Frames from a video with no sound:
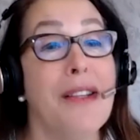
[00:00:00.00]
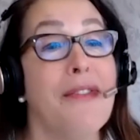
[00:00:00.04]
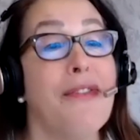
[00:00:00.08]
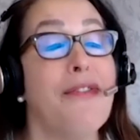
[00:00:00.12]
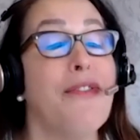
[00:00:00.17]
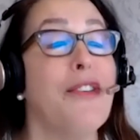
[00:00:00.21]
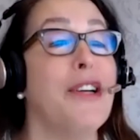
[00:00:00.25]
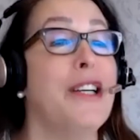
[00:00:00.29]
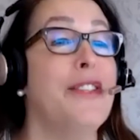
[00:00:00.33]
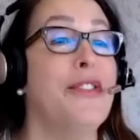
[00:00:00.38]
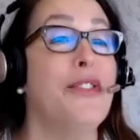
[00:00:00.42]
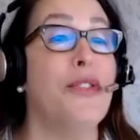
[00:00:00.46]
the
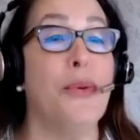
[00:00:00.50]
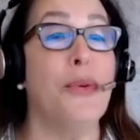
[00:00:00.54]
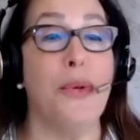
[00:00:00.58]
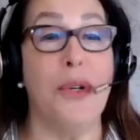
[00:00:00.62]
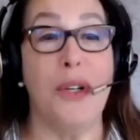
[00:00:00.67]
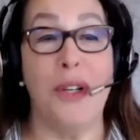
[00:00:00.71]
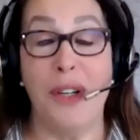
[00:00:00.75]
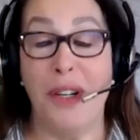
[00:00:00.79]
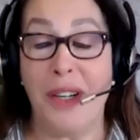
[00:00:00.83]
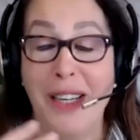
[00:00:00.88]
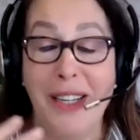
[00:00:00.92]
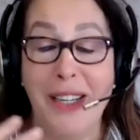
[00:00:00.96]
front
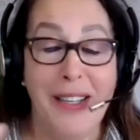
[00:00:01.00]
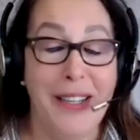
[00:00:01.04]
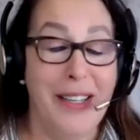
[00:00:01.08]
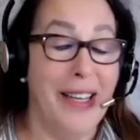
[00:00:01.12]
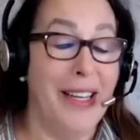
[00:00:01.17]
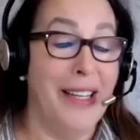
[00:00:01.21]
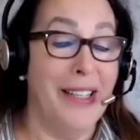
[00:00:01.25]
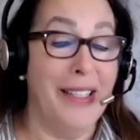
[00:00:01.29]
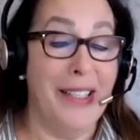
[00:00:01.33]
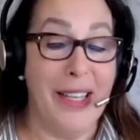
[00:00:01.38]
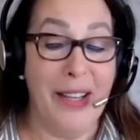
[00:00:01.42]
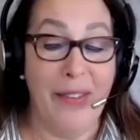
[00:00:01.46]
door
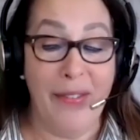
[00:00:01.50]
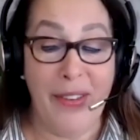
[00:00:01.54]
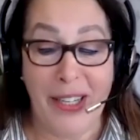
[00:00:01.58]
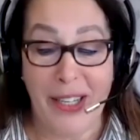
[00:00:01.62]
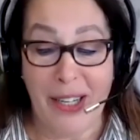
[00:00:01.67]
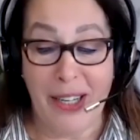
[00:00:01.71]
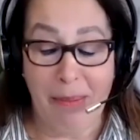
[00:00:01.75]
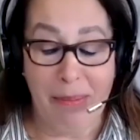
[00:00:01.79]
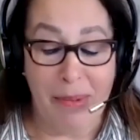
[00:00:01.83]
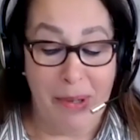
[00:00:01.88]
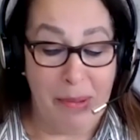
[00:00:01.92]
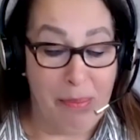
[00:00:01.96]
and giving
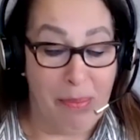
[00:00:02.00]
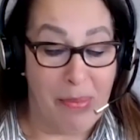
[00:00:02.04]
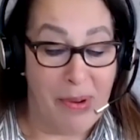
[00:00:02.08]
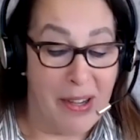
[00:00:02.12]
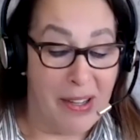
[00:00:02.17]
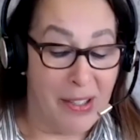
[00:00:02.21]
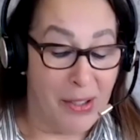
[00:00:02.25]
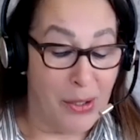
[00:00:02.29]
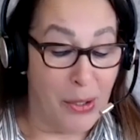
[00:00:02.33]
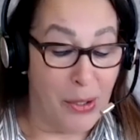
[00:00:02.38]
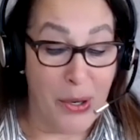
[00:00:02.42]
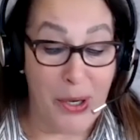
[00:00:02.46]
up
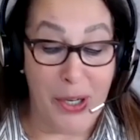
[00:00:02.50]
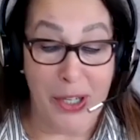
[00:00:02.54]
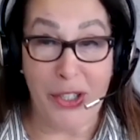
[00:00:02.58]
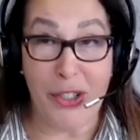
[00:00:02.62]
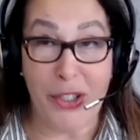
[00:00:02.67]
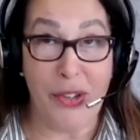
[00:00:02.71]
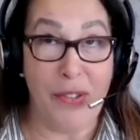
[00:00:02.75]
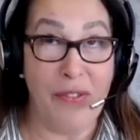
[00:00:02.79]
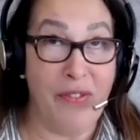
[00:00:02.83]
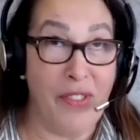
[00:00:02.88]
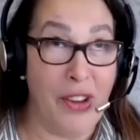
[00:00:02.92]
a large,